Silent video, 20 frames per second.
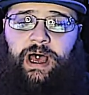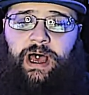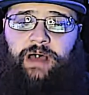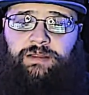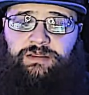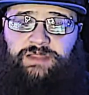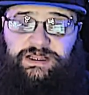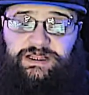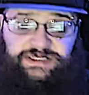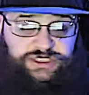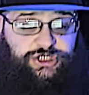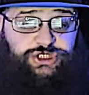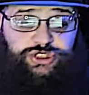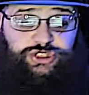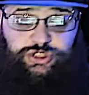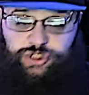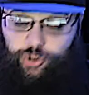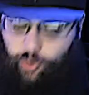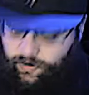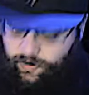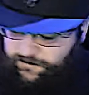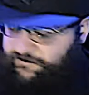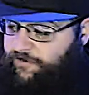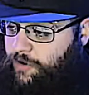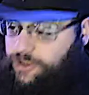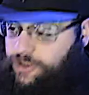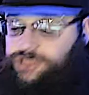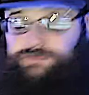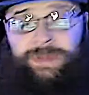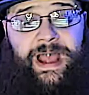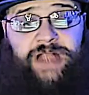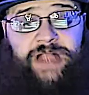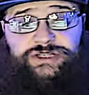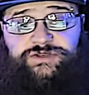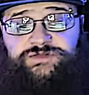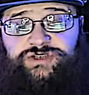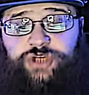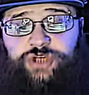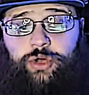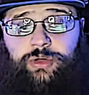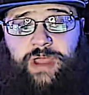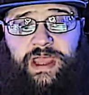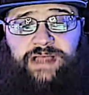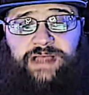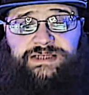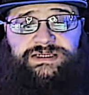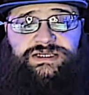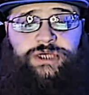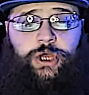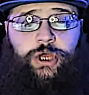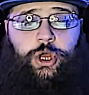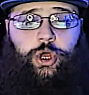This is your first match of Showcase.